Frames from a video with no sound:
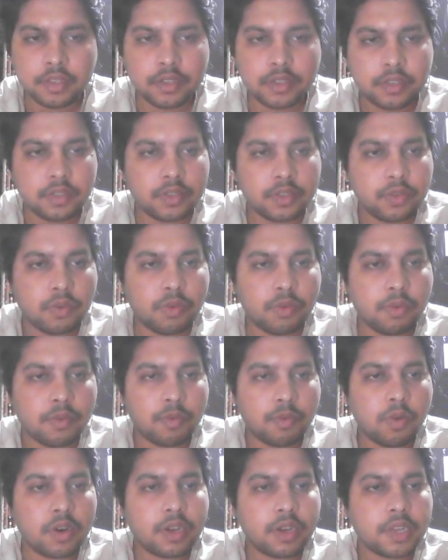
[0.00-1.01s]
So
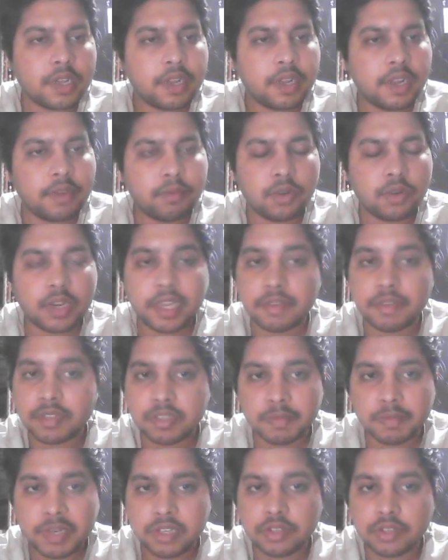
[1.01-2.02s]
what I was
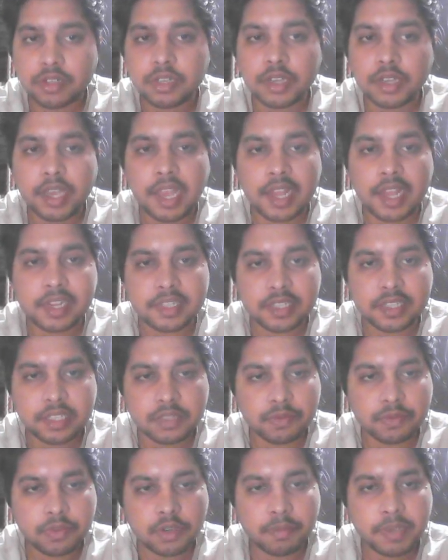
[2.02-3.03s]
mentioned,
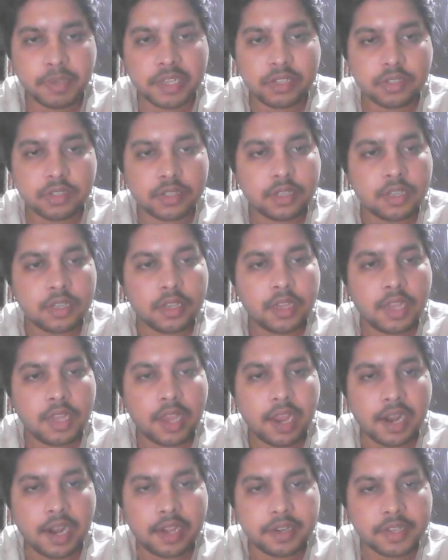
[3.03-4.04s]
Ansys Workbench,
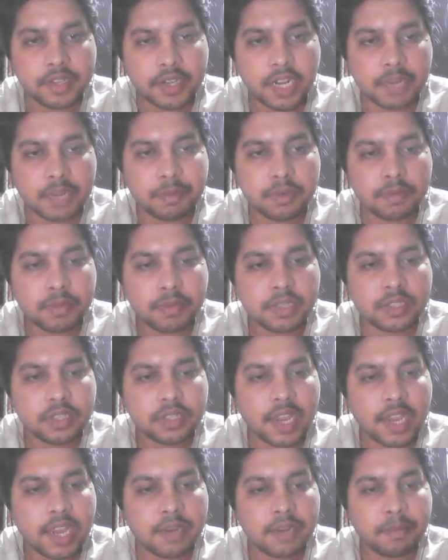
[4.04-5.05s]
Alter, HyperMesh,
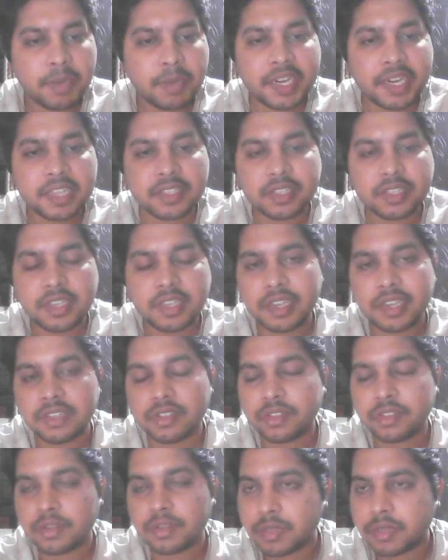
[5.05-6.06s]
and Beta CAE
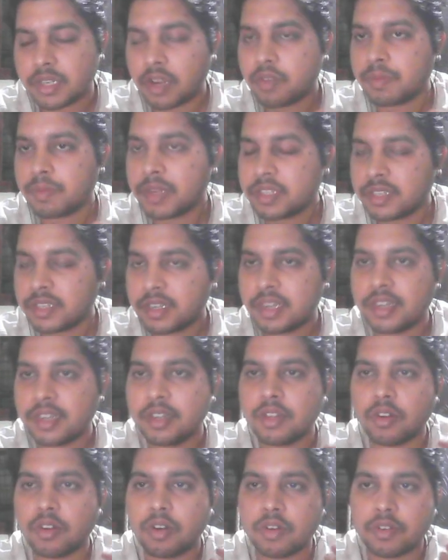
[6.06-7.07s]
systems. Now presently in
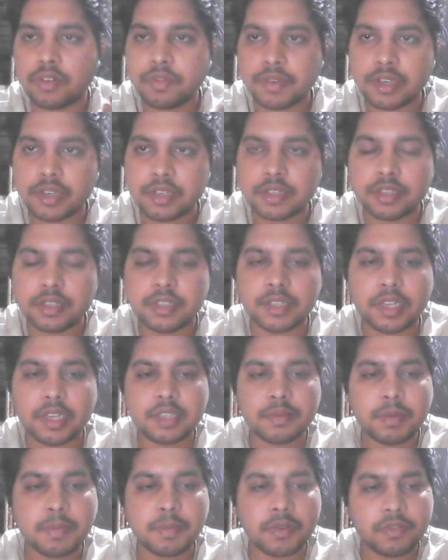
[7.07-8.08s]
the lot of industries has
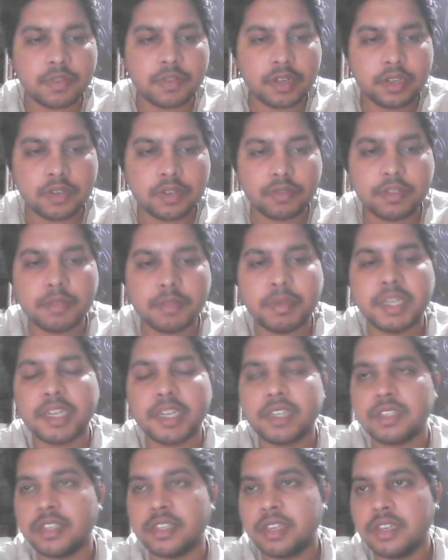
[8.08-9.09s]
been preferring to the Beta
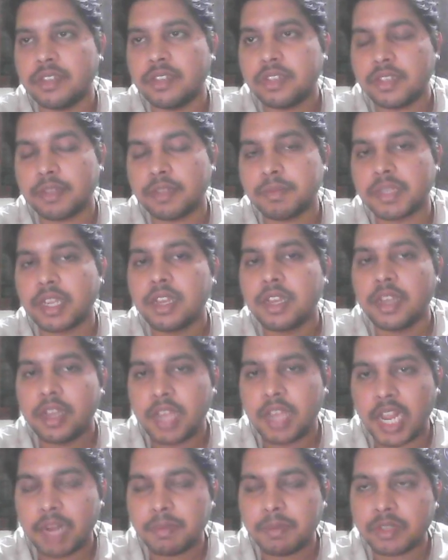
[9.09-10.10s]
CAE systems.
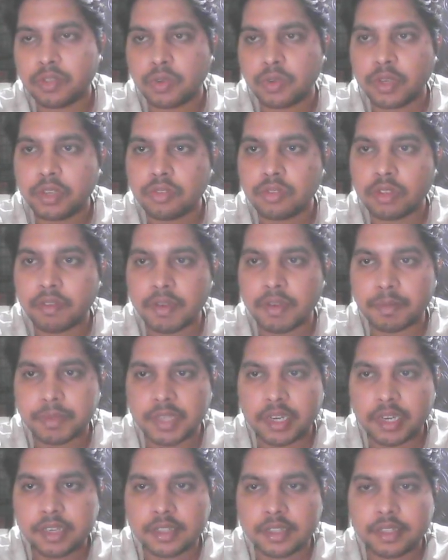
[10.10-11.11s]
I'll be showing you the
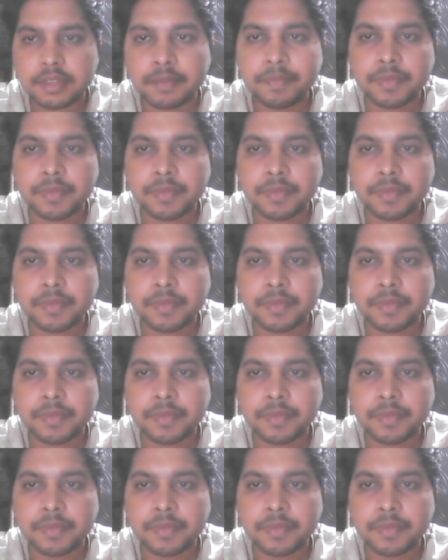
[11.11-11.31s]
websites.